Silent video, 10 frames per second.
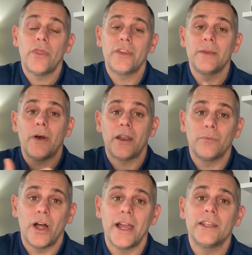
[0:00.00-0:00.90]
the
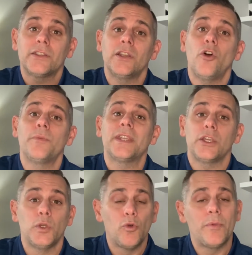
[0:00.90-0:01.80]
bottom lines in hopes
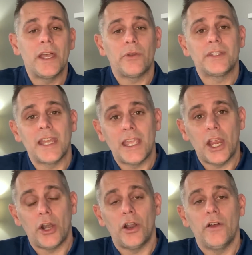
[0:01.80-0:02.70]
that you will be able to take
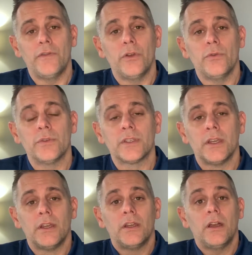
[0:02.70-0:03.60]
care of those
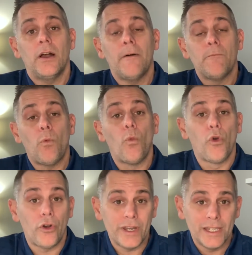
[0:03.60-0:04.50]

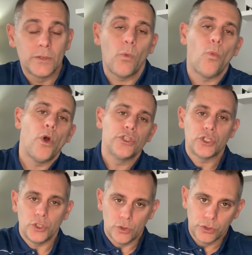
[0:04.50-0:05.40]
worries
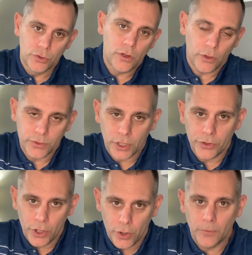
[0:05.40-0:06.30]
once you do close
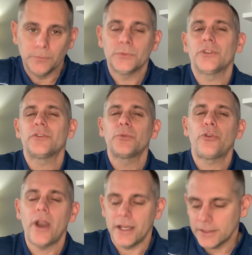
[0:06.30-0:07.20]
on the home. So some
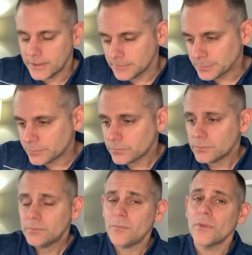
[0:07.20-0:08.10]
credits.
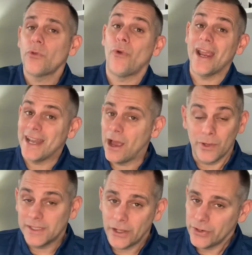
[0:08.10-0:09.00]
Right now,
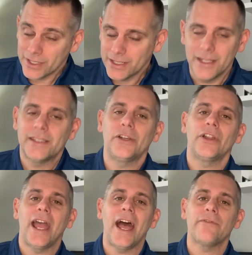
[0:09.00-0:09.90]
a seller doesn't
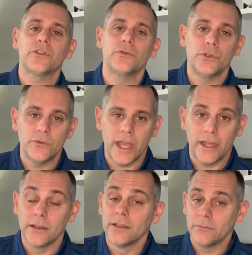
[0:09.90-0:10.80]
necessarily have to do
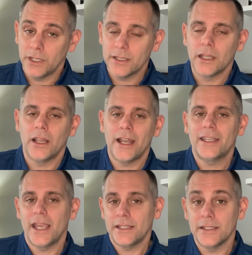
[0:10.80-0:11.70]
that because in a lot of
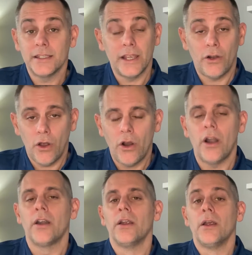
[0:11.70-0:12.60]
cases, there
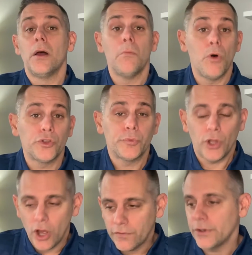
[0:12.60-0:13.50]
are
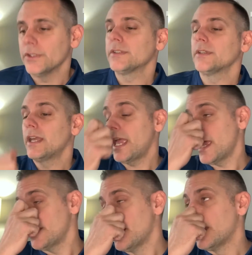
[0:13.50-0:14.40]
multiple offers.
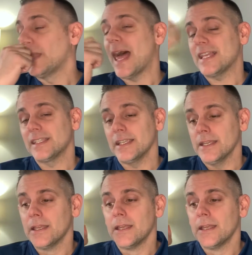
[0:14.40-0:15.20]
And lastly,